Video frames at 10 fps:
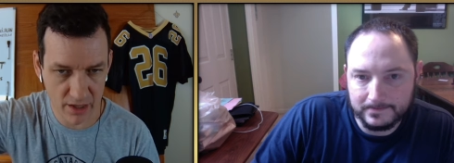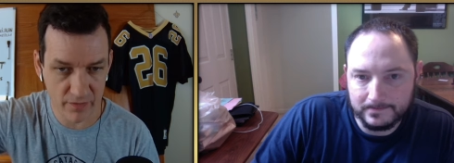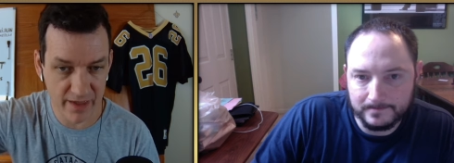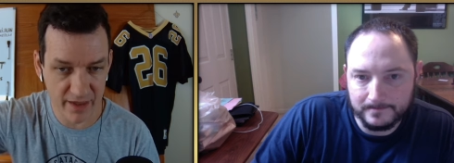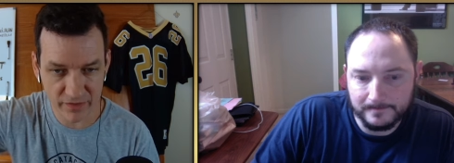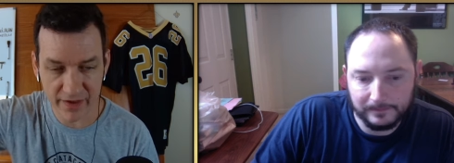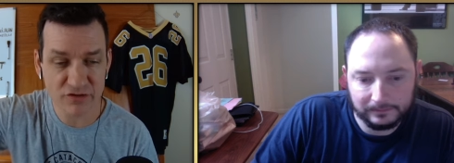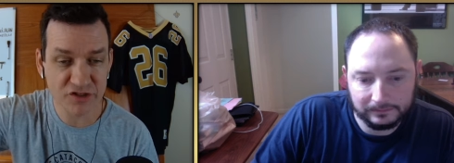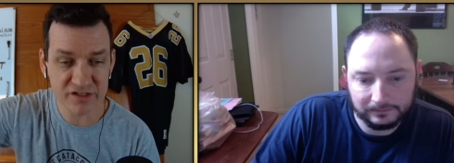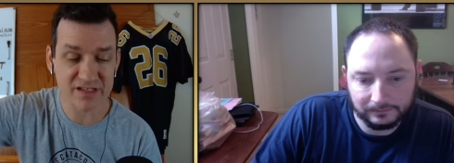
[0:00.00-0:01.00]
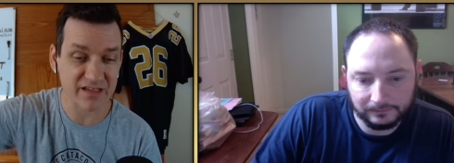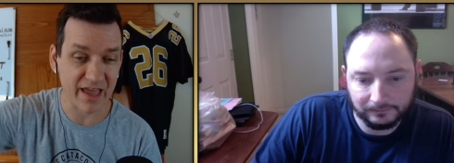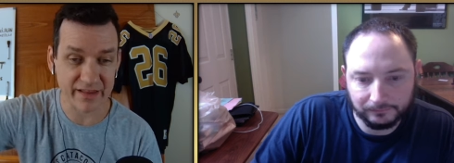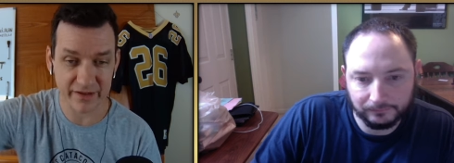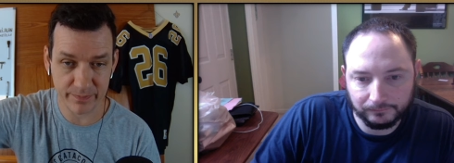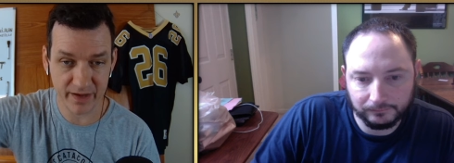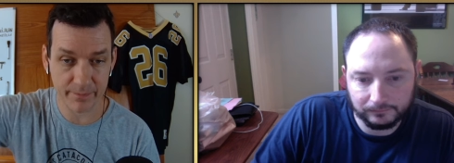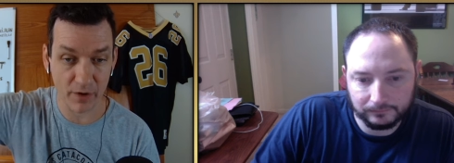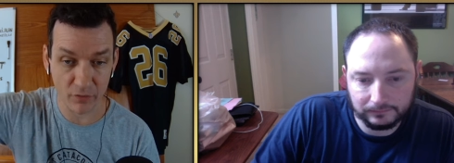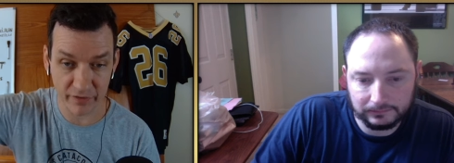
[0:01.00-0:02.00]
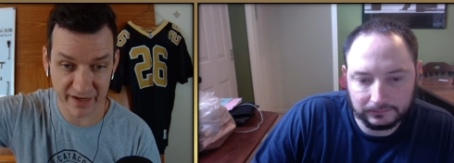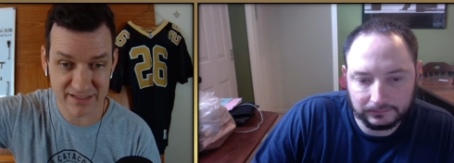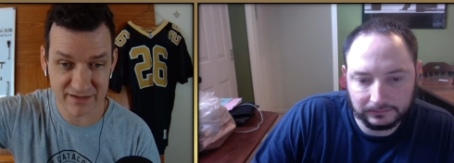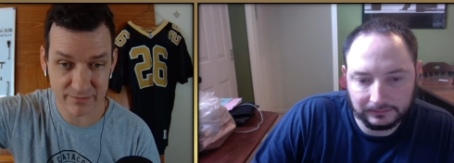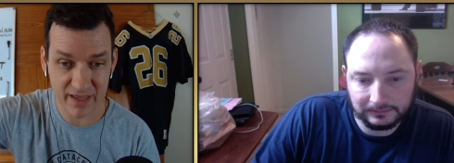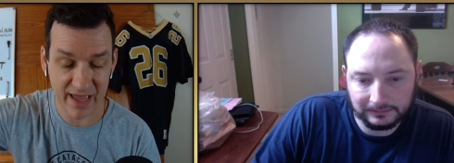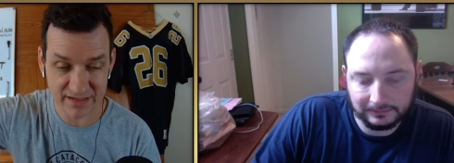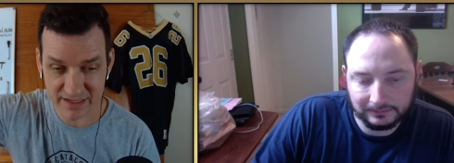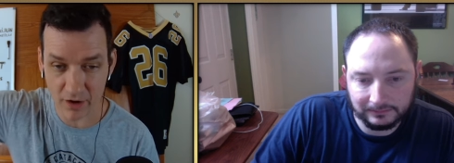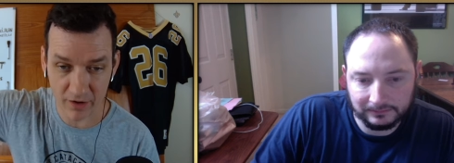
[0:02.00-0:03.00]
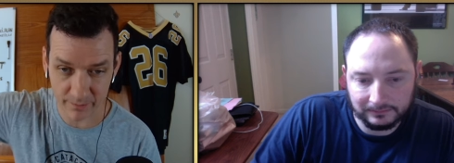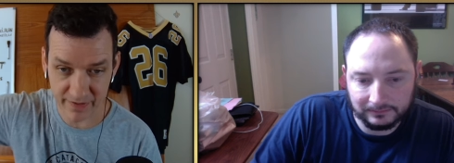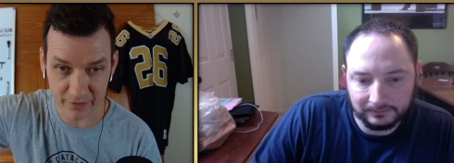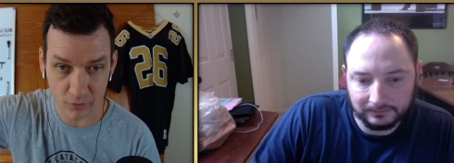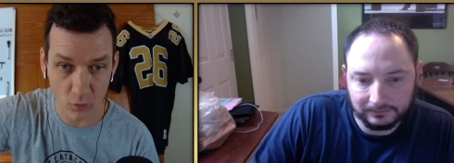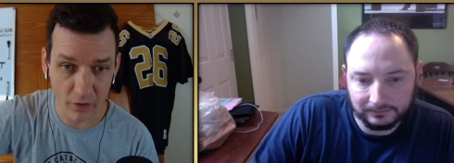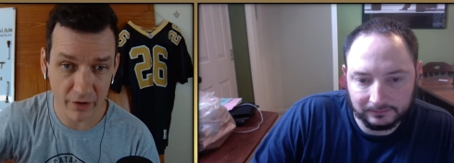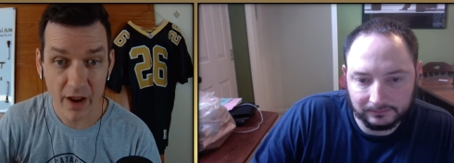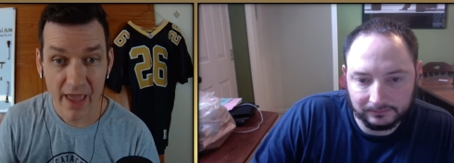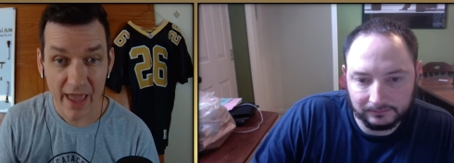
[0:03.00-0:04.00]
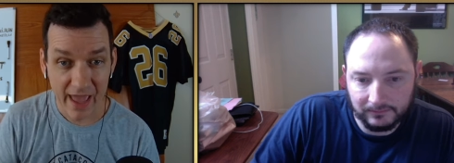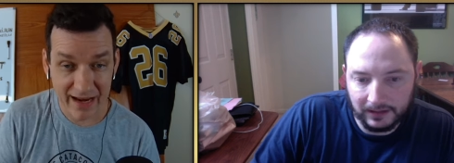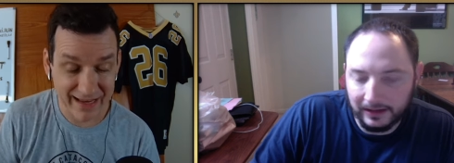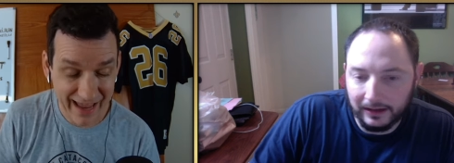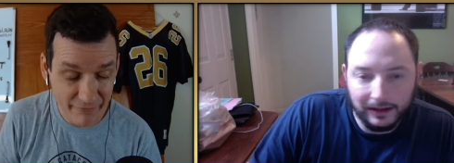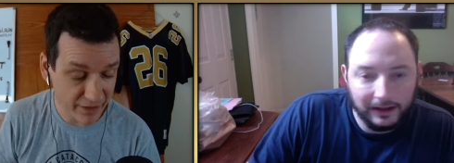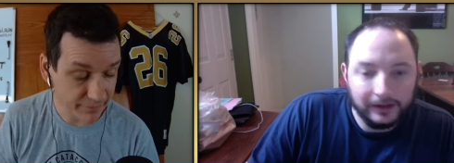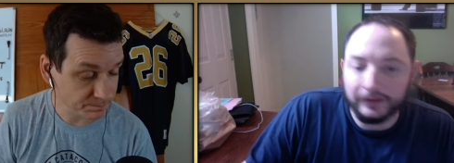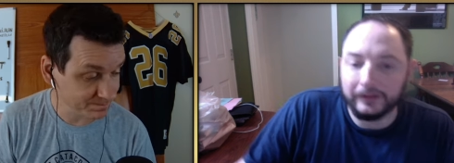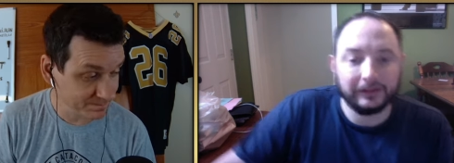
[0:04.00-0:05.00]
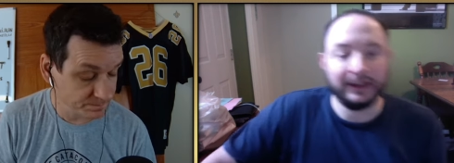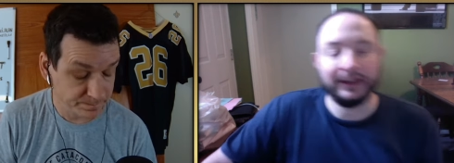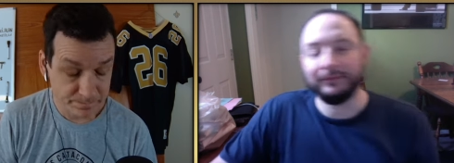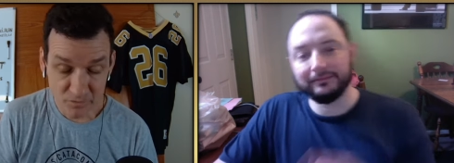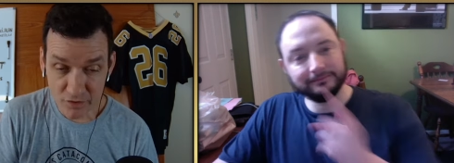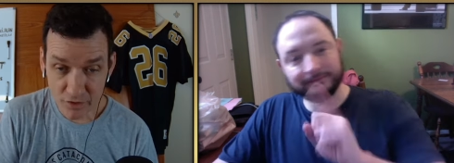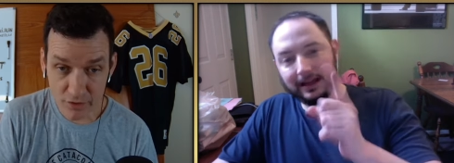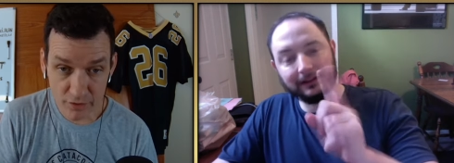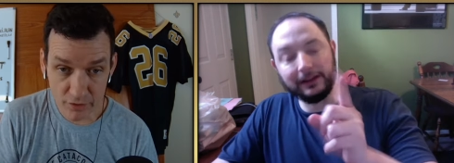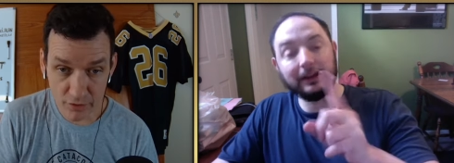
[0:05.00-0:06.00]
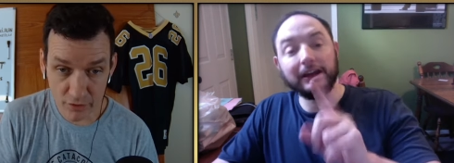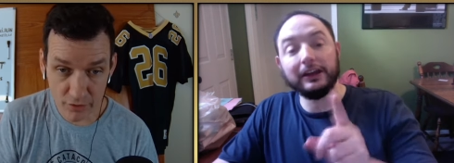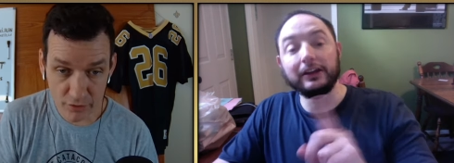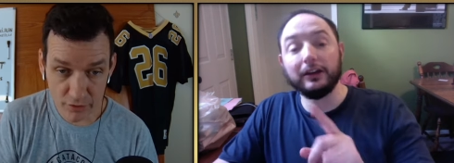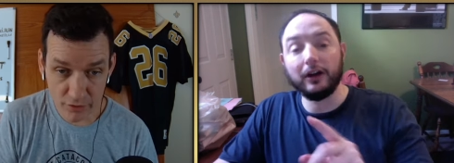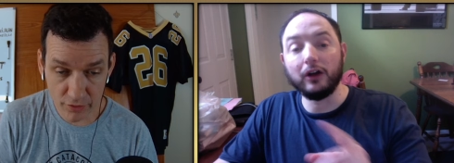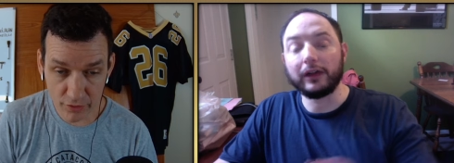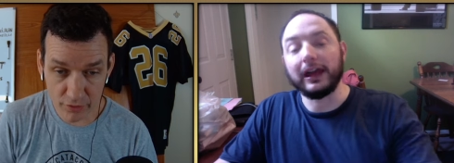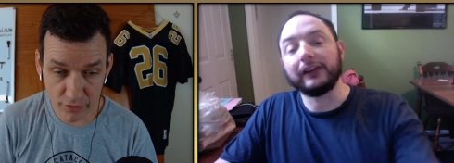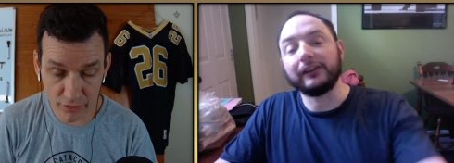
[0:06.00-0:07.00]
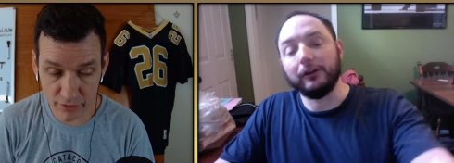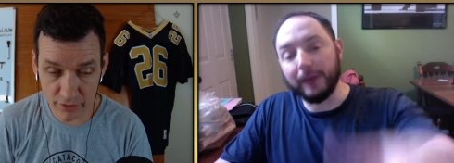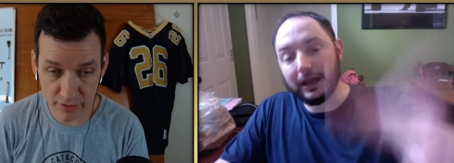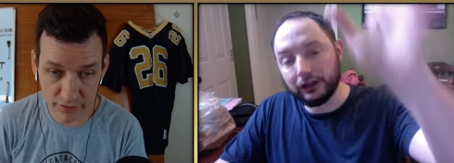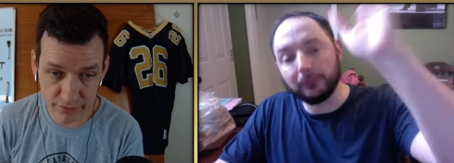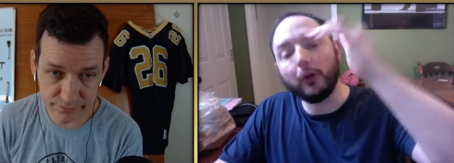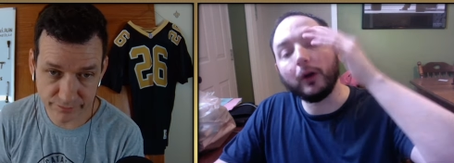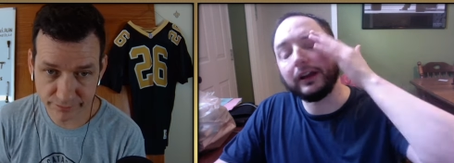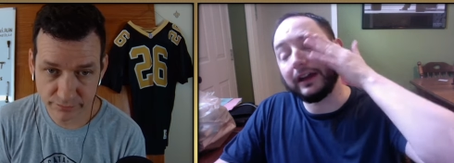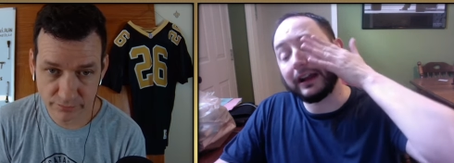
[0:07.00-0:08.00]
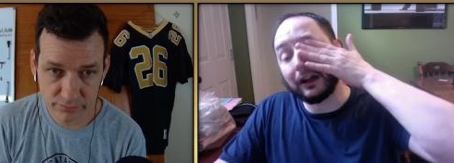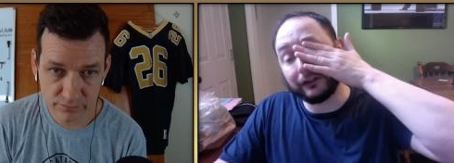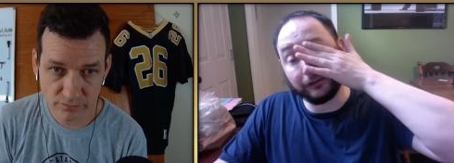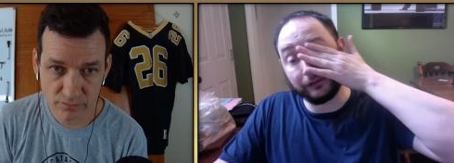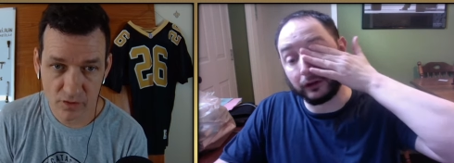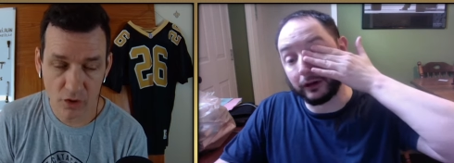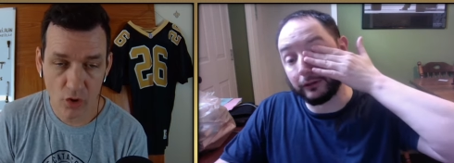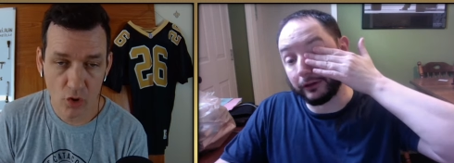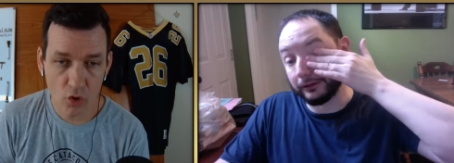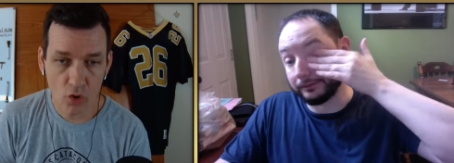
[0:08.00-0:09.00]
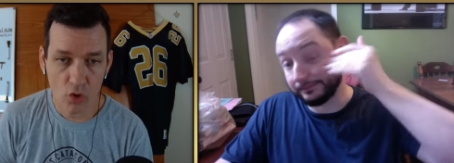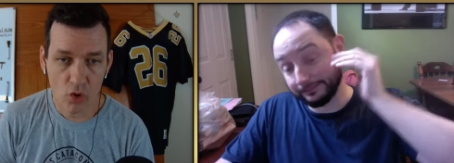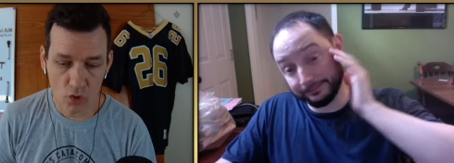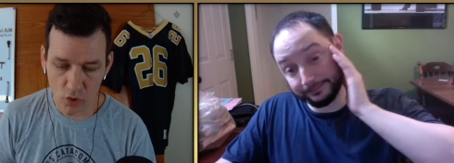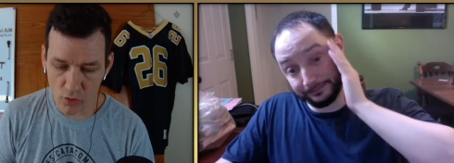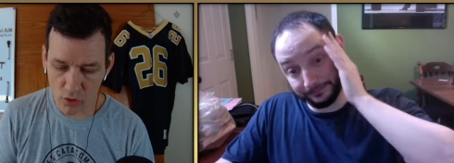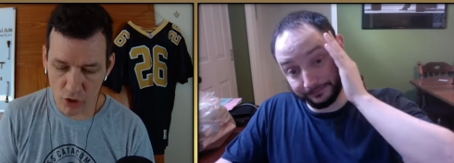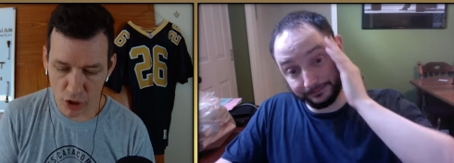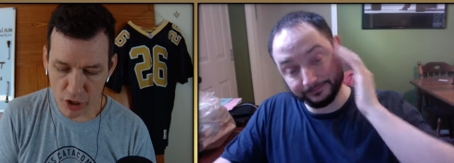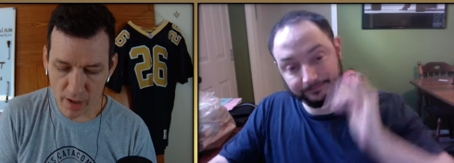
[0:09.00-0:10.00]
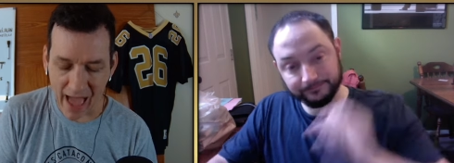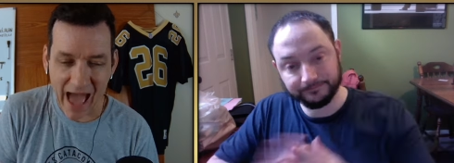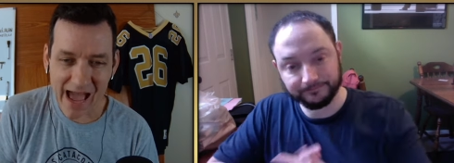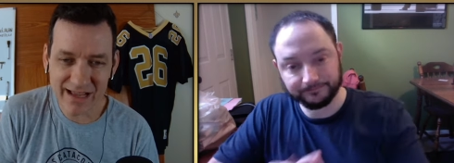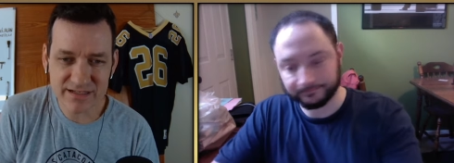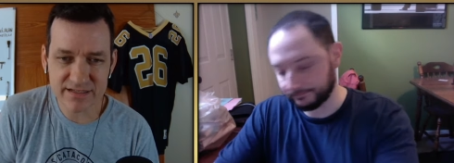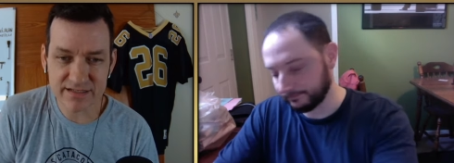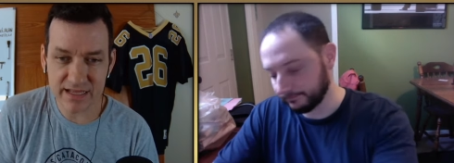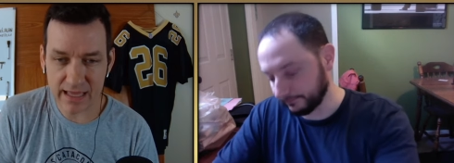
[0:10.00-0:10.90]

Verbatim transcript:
Speaker 1: they they're just as likely to pick Bo Nix to me as they are to pick a corner. And Kevin,
Speaker 2: See, the, it, here, okay, I tell you, make your point, and then I'll disagree
Speaker 1: with you. I just see